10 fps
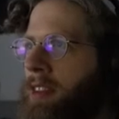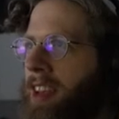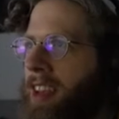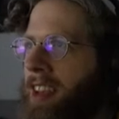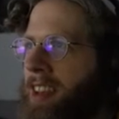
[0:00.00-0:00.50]

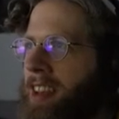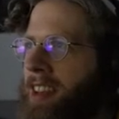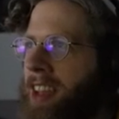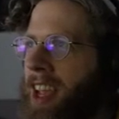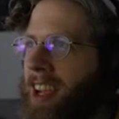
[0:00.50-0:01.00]
like a, a
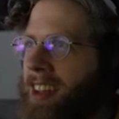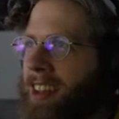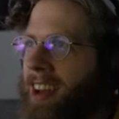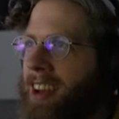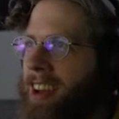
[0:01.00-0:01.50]
ticking
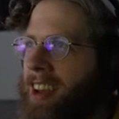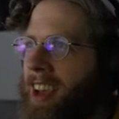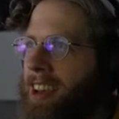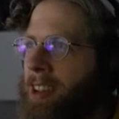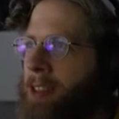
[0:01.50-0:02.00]
clock
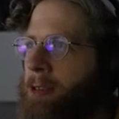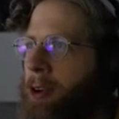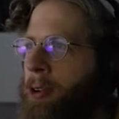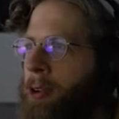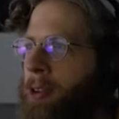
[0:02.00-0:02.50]
and a
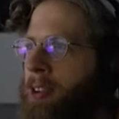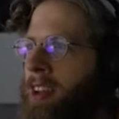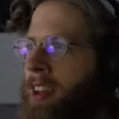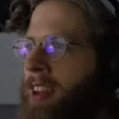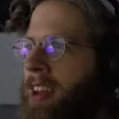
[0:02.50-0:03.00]
throne.
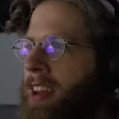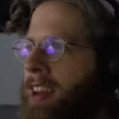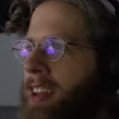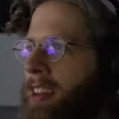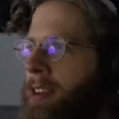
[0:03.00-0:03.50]

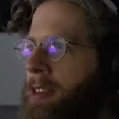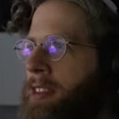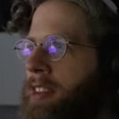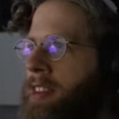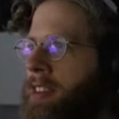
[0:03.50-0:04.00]
There's
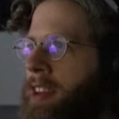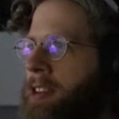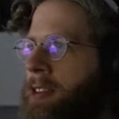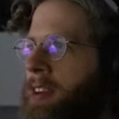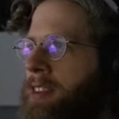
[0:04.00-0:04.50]
these
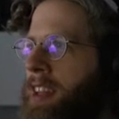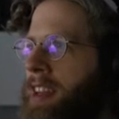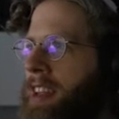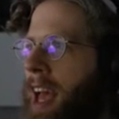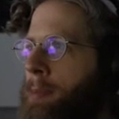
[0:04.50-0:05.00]
interesting
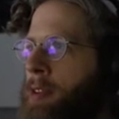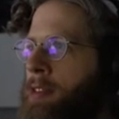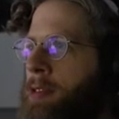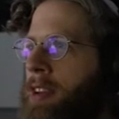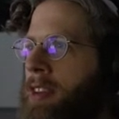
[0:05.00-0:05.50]

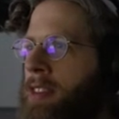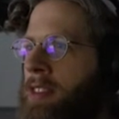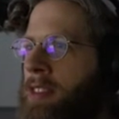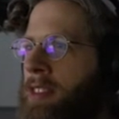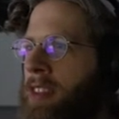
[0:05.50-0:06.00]

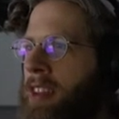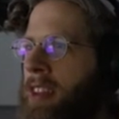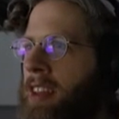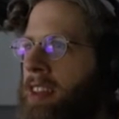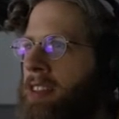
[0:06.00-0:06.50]
tapestries,
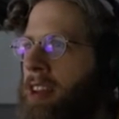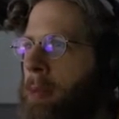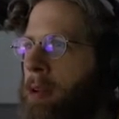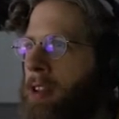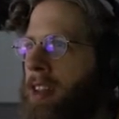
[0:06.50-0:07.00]

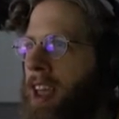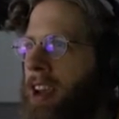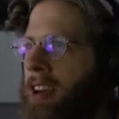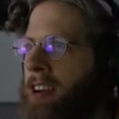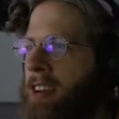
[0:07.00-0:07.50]
double
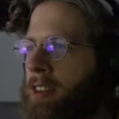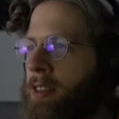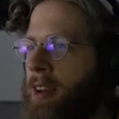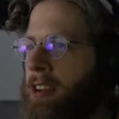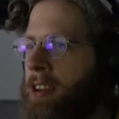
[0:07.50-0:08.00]
layered, it's
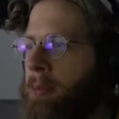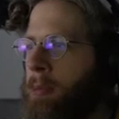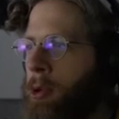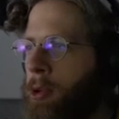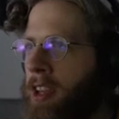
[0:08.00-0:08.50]
very
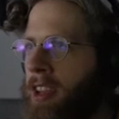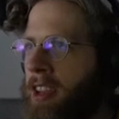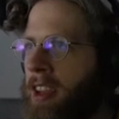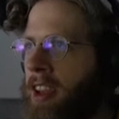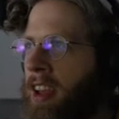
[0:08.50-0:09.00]
moody.